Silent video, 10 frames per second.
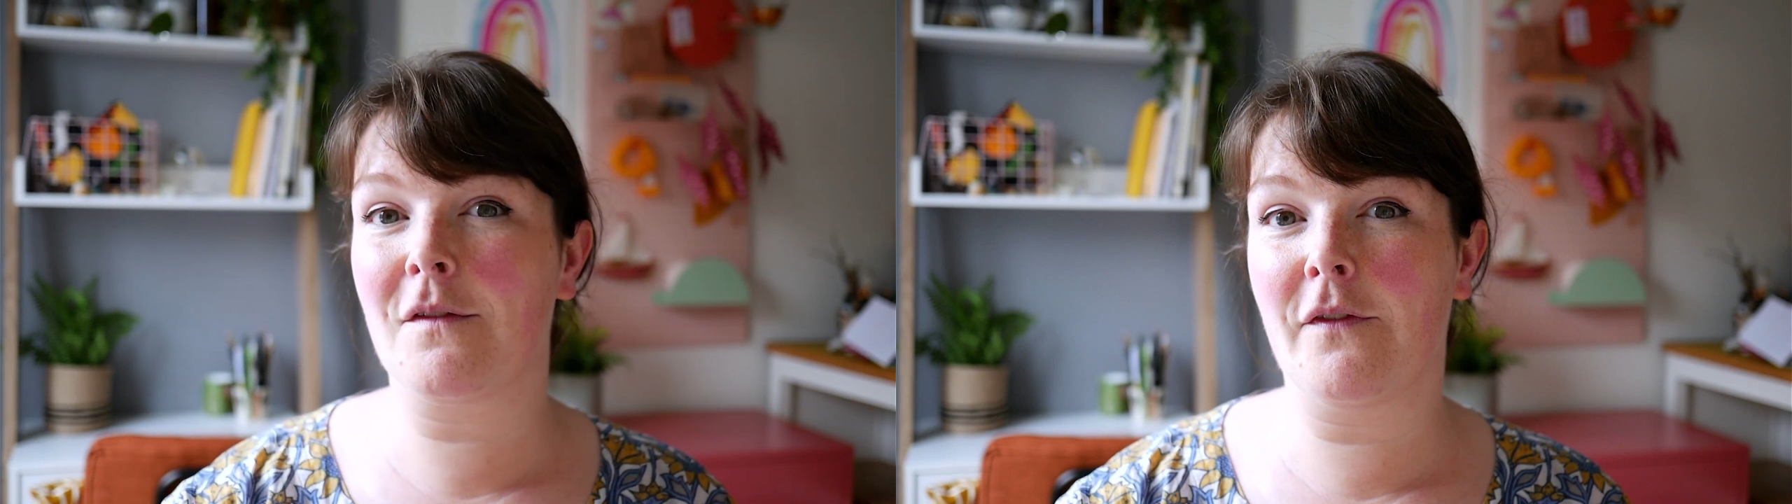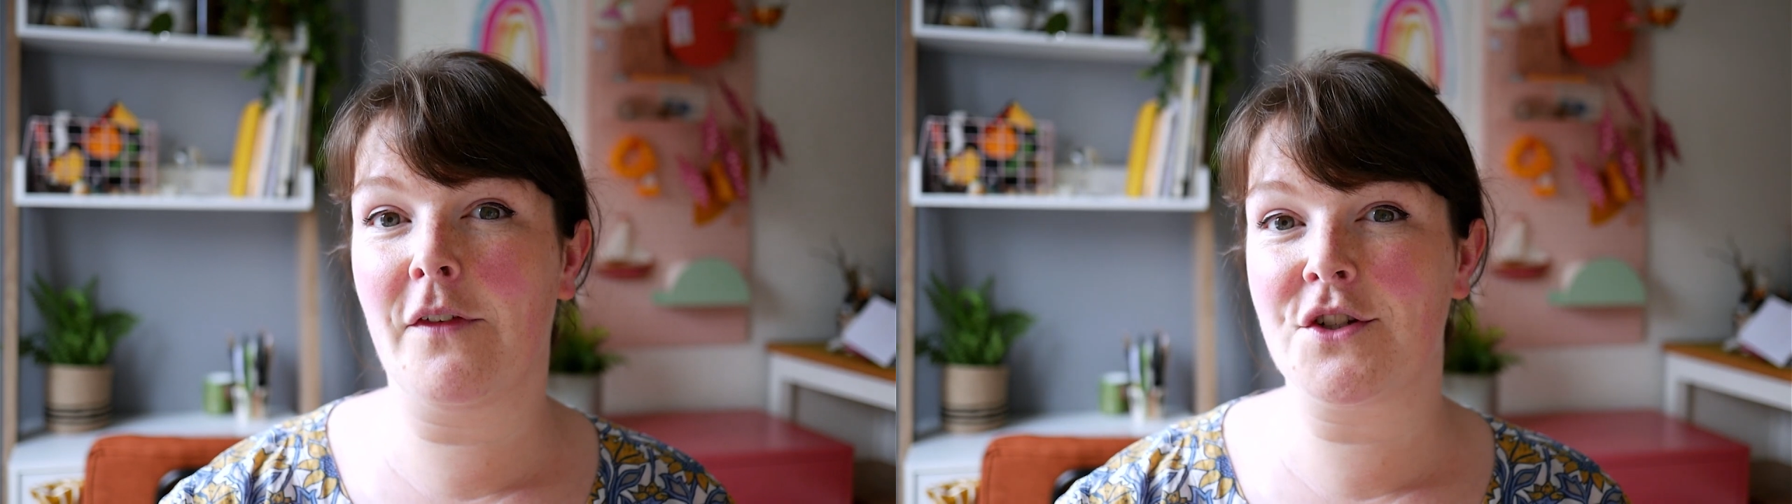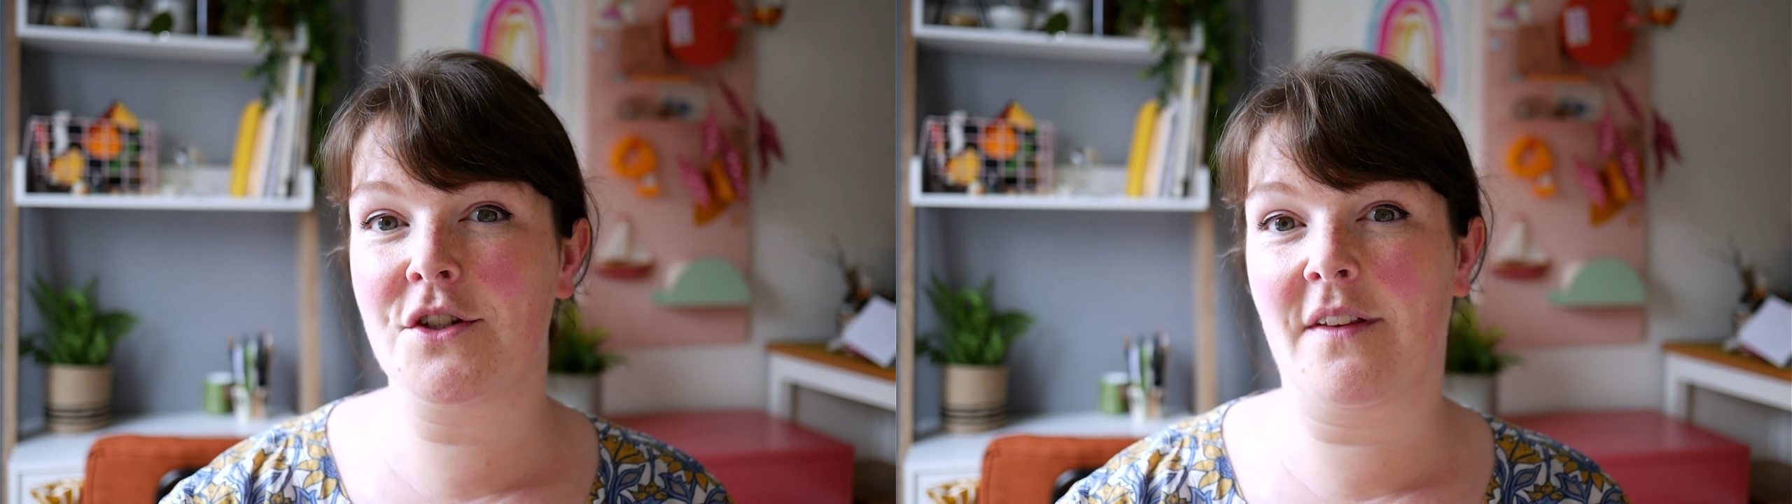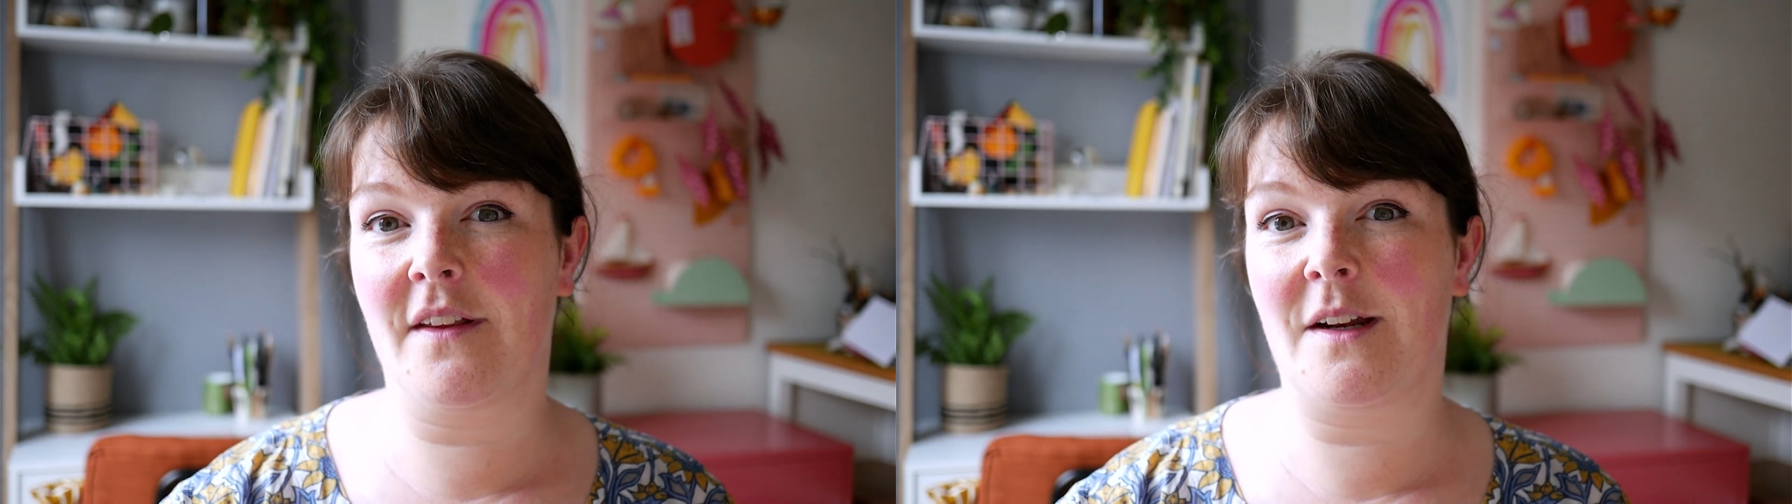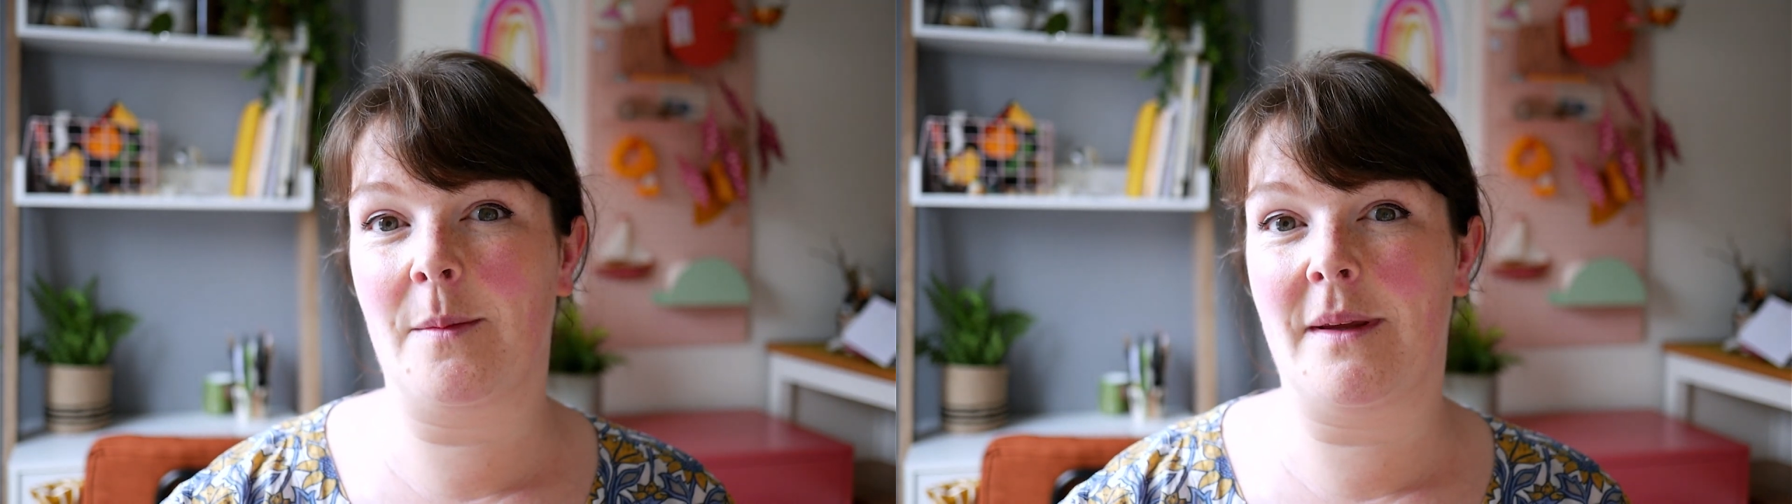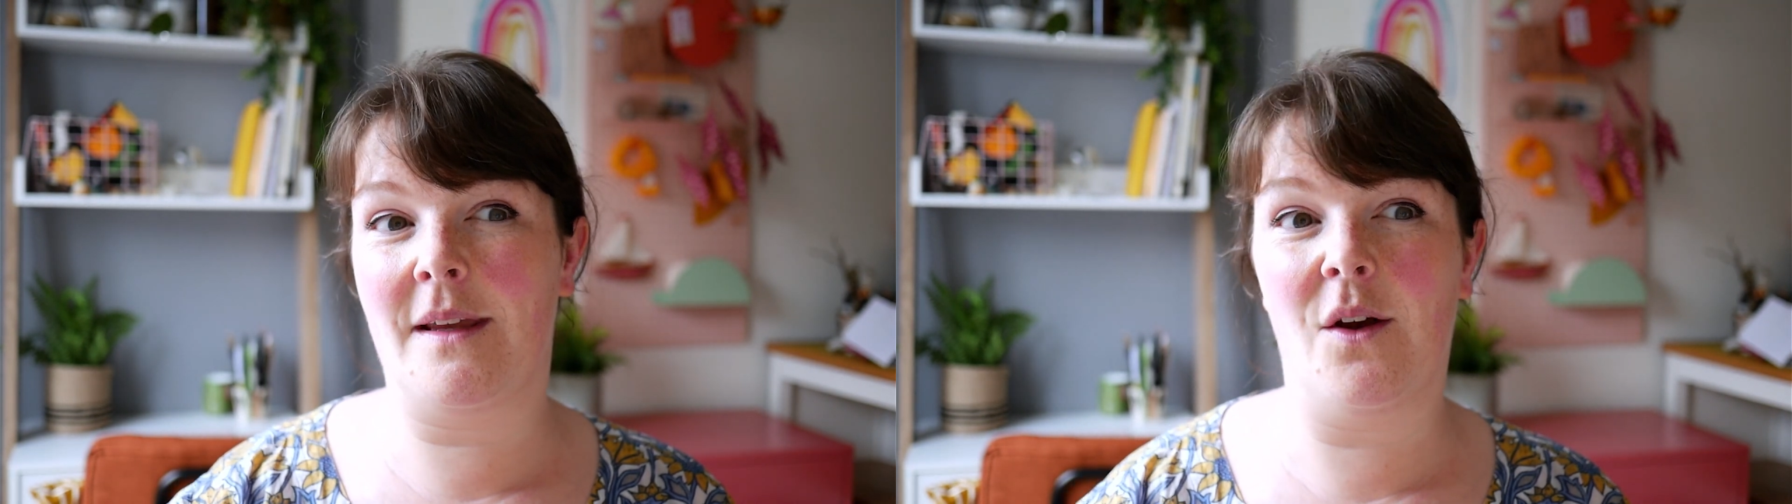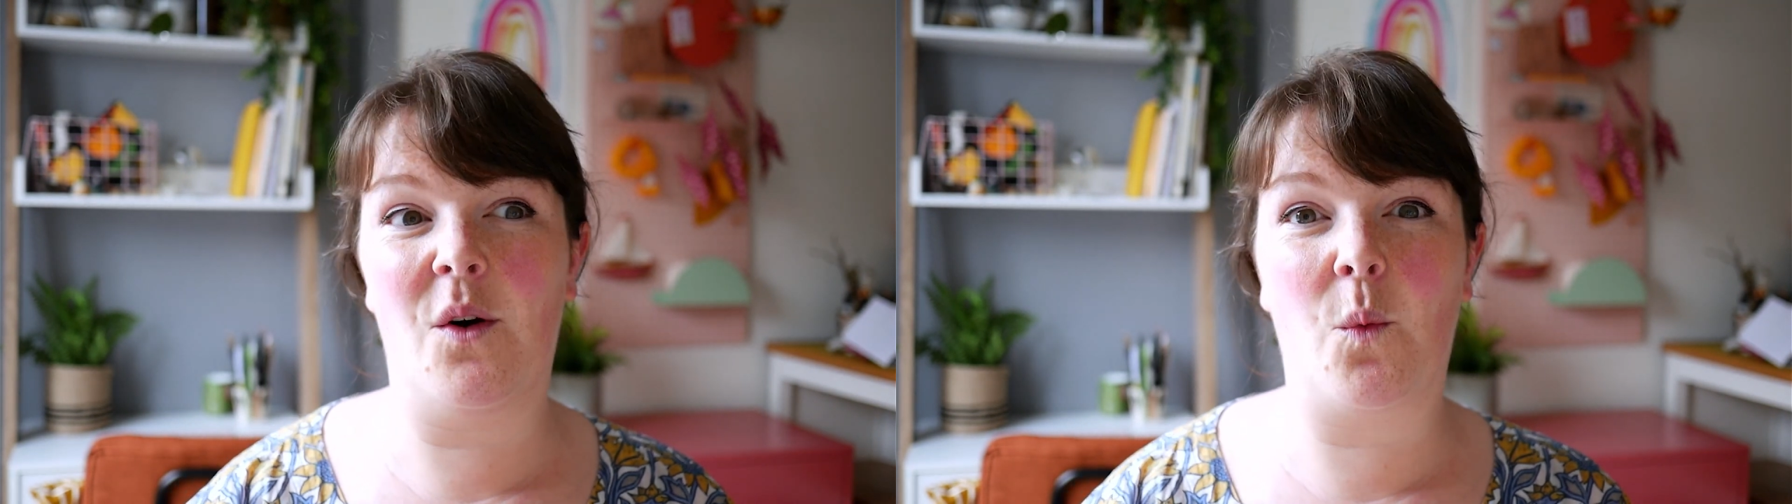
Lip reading: revision is there going to be?